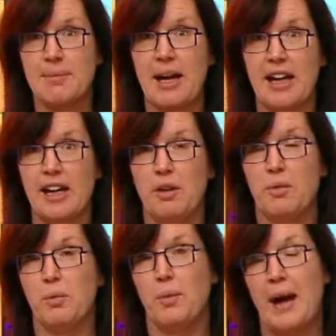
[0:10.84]
about it.
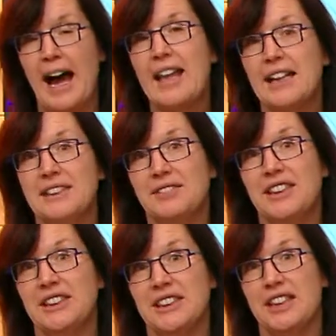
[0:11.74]
And I like to
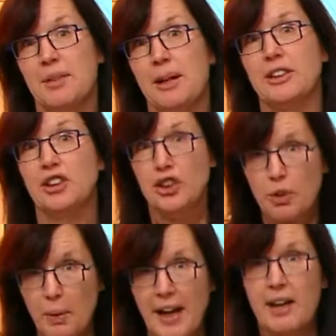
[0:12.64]
really just think about
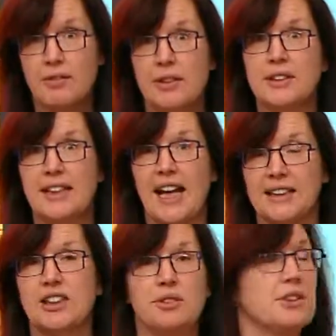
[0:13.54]
square roots has to do